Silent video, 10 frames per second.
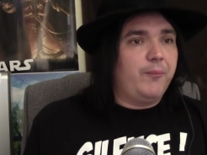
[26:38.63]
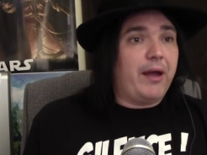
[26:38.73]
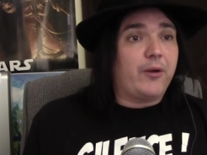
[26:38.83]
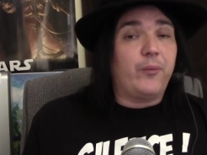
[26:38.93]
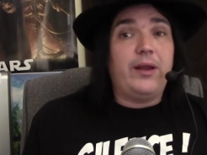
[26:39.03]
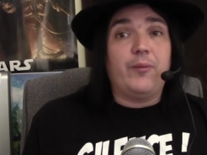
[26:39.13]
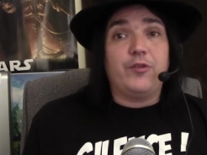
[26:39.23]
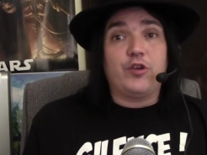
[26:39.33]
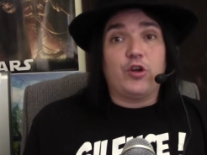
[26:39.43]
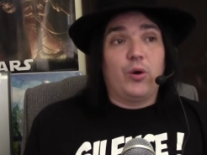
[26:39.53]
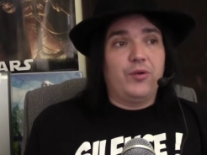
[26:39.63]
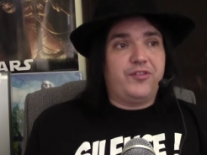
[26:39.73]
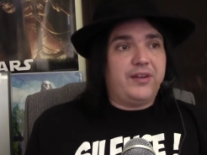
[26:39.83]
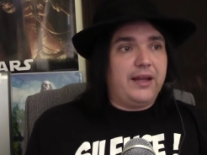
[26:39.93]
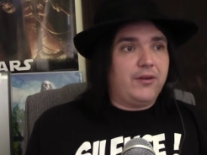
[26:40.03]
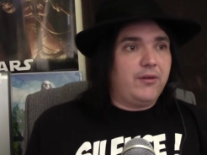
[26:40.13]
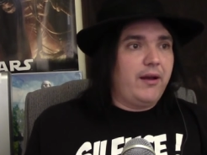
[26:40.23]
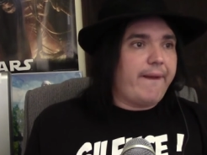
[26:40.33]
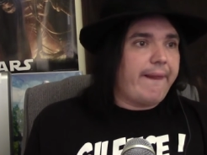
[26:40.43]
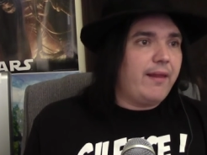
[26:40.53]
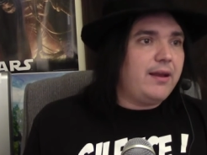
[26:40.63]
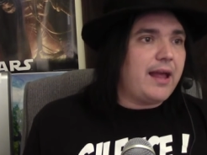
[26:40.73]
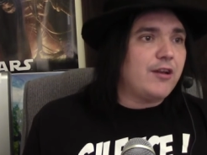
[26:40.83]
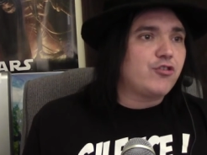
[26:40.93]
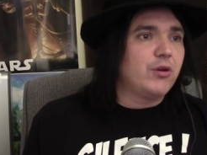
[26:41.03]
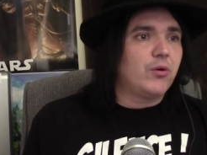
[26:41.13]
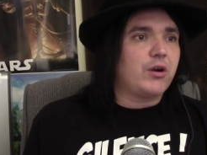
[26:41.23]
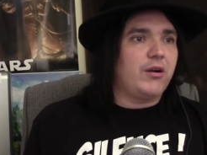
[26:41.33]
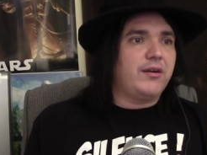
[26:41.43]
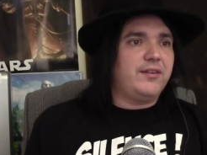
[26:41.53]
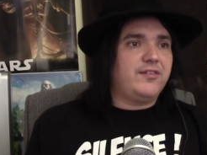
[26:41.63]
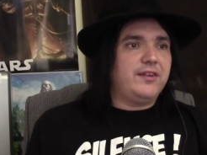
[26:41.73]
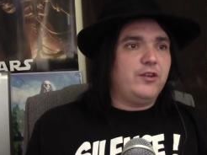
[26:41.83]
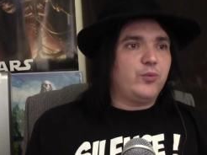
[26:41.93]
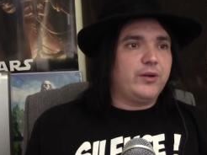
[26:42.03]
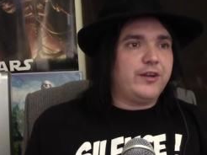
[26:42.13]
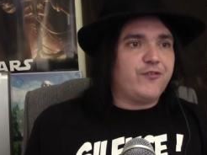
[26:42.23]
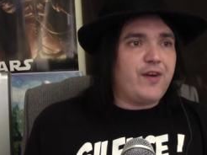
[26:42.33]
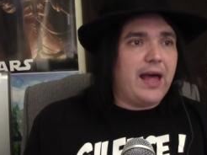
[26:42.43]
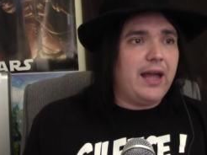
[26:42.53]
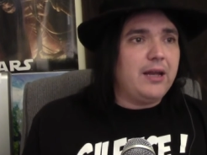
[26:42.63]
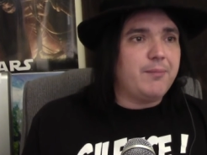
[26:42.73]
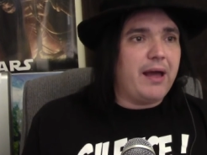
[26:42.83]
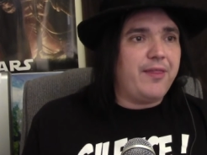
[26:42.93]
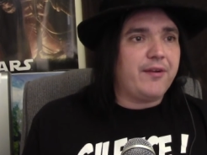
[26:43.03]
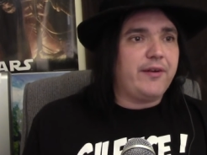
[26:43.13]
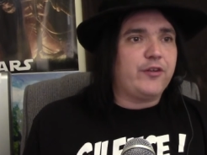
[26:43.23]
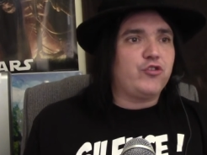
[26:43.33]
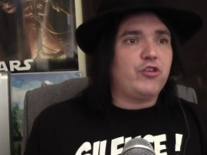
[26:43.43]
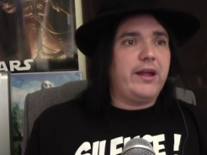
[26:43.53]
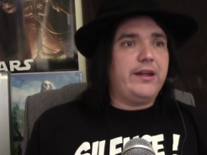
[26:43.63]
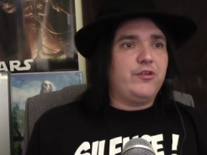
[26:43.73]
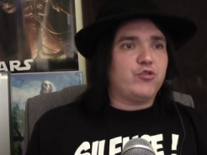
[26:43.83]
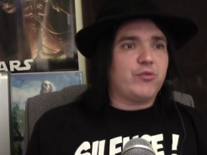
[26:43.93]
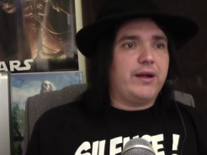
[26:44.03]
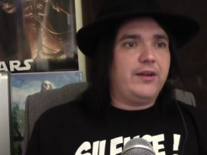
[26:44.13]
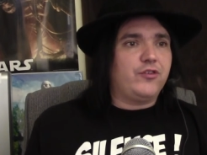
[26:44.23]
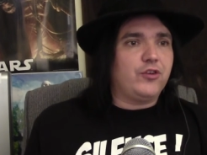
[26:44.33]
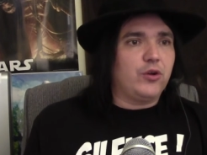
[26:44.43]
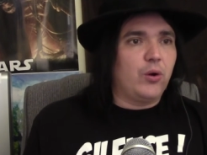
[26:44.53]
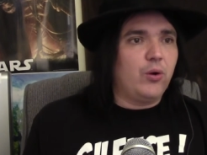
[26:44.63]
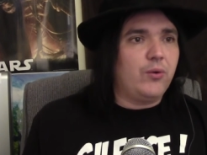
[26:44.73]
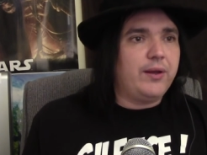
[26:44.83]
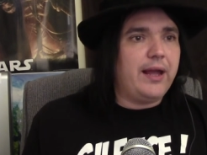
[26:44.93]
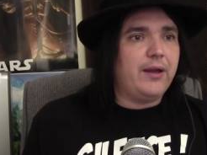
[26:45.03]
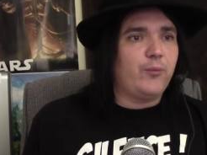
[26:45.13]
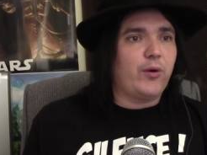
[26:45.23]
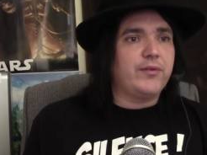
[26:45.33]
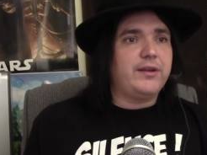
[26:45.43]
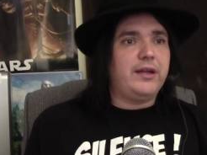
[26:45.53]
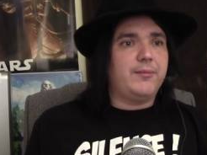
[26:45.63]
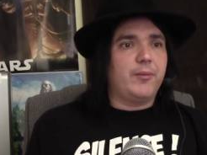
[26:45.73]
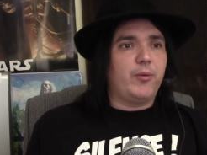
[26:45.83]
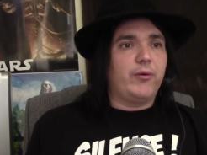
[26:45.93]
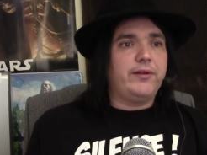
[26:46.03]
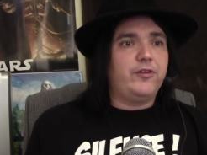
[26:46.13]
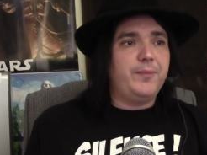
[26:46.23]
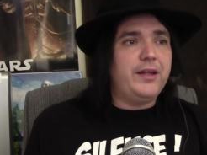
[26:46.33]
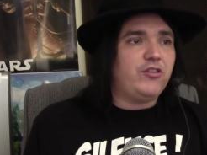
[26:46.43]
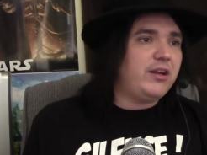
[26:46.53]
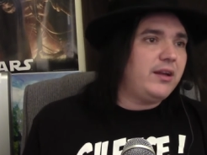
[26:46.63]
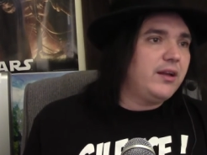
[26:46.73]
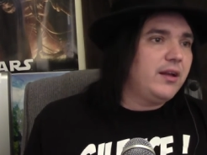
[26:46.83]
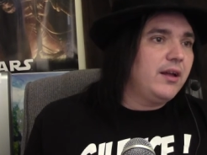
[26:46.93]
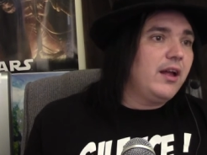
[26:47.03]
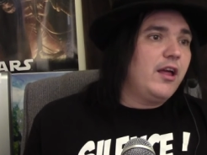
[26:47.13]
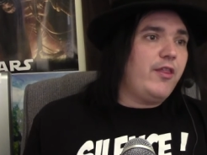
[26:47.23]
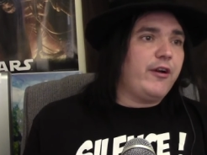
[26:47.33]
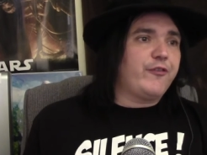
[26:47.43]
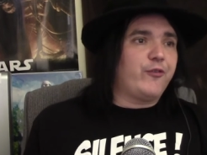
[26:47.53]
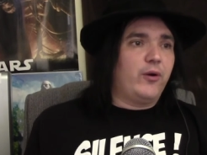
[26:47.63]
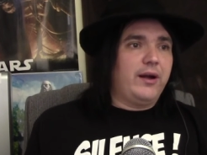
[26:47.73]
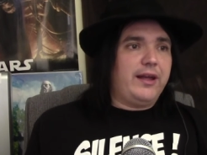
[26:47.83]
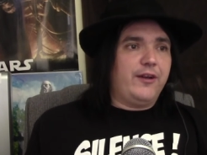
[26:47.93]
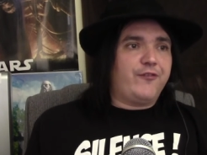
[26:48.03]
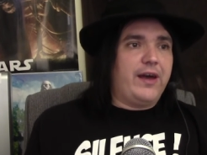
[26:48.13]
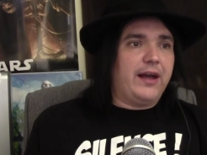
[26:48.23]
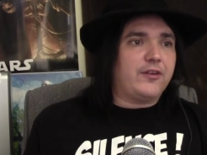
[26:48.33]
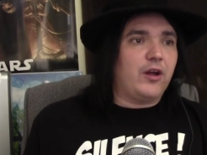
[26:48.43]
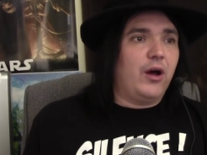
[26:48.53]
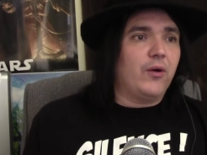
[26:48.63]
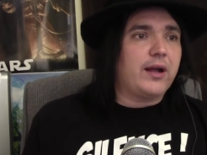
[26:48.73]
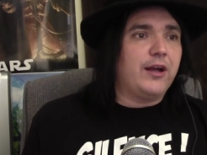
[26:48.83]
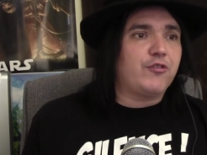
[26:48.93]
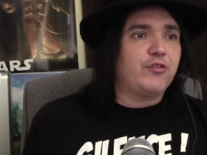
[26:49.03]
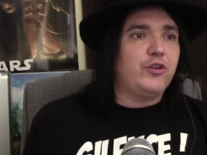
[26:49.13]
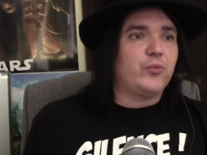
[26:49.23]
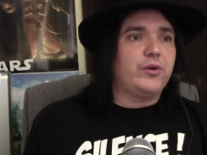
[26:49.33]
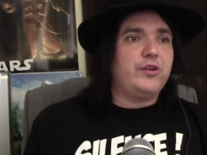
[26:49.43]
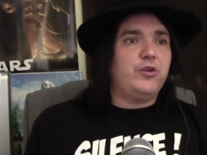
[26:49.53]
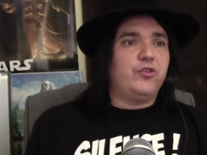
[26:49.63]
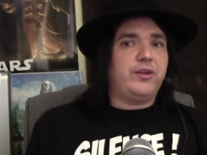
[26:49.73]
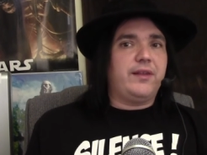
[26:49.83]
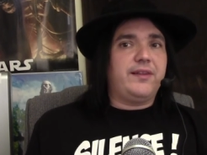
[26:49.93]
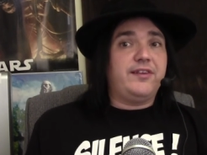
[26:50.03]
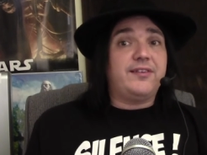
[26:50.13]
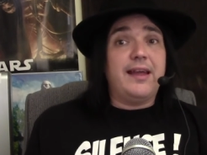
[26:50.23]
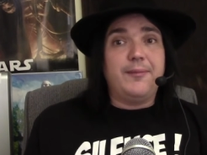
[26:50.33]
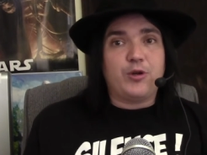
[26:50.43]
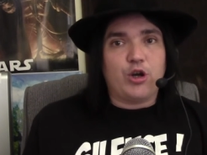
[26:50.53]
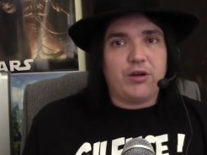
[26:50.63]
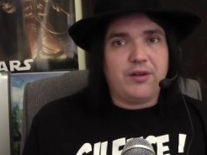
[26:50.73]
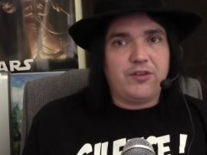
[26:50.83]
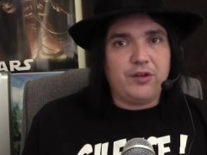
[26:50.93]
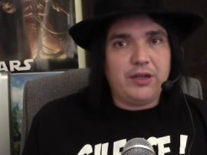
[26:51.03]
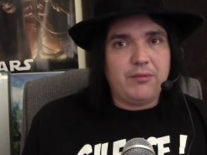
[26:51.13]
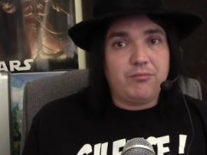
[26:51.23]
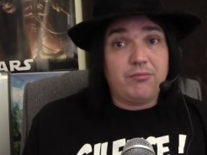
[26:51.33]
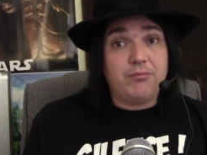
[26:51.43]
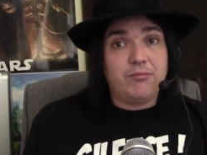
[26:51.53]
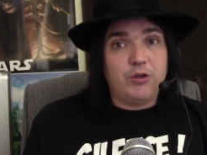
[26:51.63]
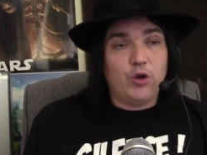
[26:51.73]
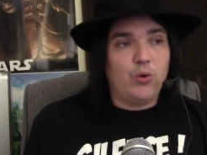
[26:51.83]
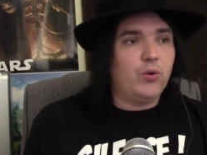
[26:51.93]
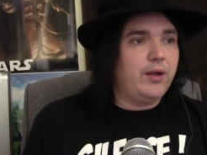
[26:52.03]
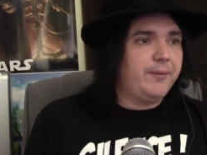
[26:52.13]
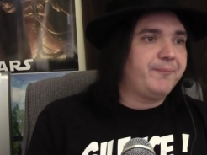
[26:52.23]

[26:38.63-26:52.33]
back when there was a gold standard, national currencies were defined by their exchange rates to gold and were redeemable in specie. Therefore, in effect, all countries were using the same currency, gold.